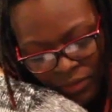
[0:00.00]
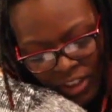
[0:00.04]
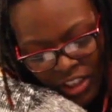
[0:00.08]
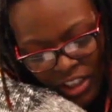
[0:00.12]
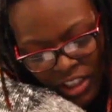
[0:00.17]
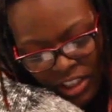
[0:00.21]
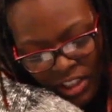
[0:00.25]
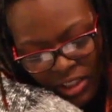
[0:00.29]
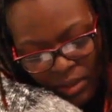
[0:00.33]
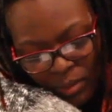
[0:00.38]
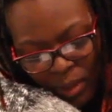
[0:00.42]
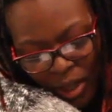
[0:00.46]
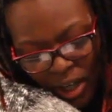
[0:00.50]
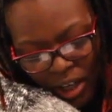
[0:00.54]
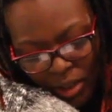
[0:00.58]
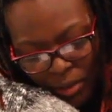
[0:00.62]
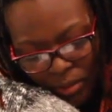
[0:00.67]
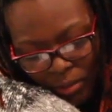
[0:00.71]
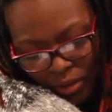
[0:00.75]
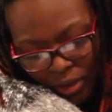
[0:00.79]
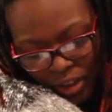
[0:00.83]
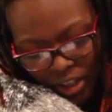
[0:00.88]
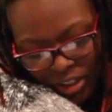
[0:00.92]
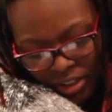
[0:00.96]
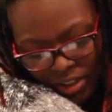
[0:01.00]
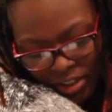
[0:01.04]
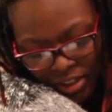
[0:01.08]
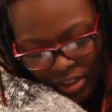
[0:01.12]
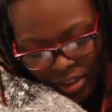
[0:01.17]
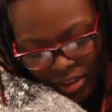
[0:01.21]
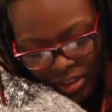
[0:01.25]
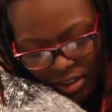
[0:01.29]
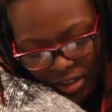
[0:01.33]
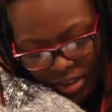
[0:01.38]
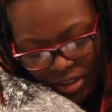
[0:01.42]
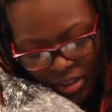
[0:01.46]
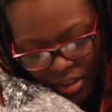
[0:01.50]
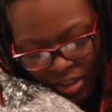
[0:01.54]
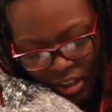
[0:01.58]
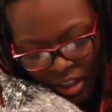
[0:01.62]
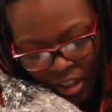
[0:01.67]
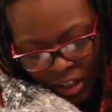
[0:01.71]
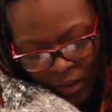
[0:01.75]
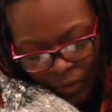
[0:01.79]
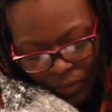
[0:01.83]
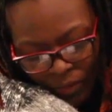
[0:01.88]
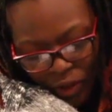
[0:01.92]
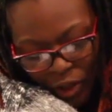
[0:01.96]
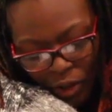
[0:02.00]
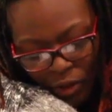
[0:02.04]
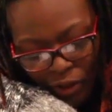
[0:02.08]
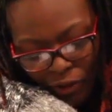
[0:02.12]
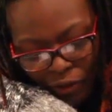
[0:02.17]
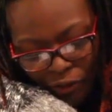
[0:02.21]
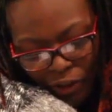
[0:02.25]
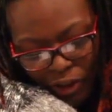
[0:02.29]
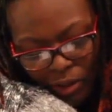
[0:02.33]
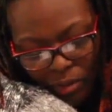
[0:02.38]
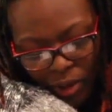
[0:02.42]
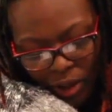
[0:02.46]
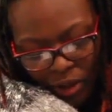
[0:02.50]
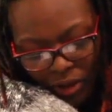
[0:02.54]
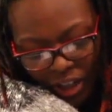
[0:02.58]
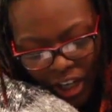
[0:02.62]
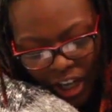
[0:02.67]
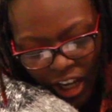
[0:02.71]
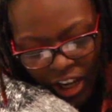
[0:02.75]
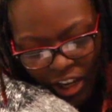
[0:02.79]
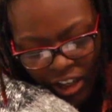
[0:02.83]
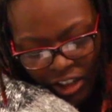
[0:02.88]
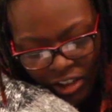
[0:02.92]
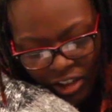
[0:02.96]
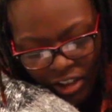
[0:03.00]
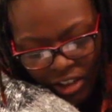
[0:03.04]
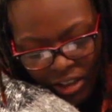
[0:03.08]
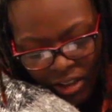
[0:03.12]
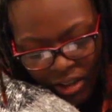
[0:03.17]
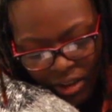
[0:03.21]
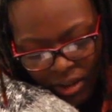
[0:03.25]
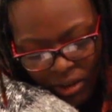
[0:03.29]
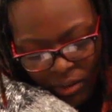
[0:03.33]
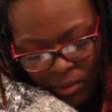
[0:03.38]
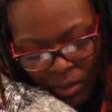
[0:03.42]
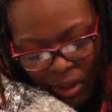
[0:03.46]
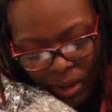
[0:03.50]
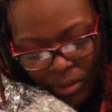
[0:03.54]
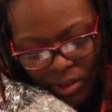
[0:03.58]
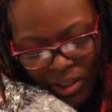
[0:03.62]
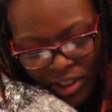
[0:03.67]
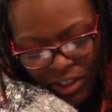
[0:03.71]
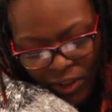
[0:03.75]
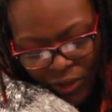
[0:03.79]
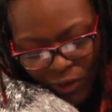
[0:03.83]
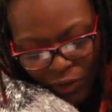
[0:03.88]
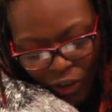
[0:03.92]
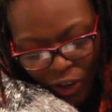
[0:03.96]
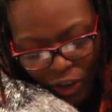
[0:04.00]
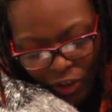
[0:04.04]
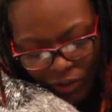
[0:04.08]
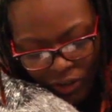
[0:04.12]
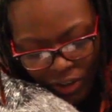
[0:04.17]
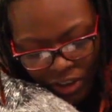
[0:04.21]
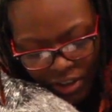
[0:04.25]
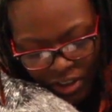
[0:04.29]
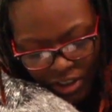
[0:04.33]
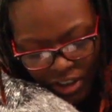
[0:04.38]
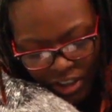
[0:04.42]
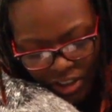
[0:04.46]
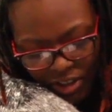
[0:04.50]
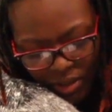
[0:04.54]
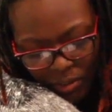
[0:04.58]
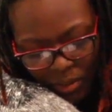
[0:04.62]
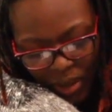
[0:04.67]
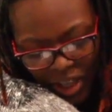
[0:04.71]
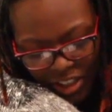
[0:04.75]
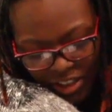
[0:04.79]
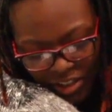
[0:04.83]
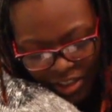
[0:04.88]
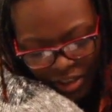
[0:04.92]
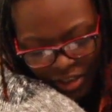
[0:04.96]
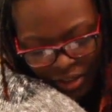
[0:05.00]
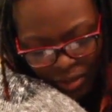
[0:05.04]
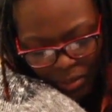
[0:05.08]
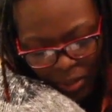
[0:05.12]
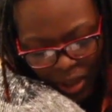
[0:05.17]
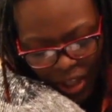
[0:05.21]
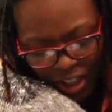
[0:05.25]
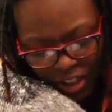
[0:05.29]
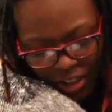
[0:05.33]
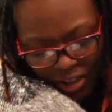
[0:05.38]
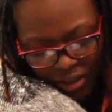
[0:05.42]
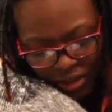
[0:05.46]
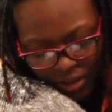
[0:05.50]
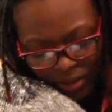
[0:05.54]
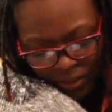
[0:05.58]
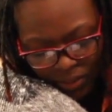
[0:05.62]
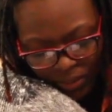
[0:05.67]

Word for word: These my embraces, though of female kind, may be as fervent as a masculine mind.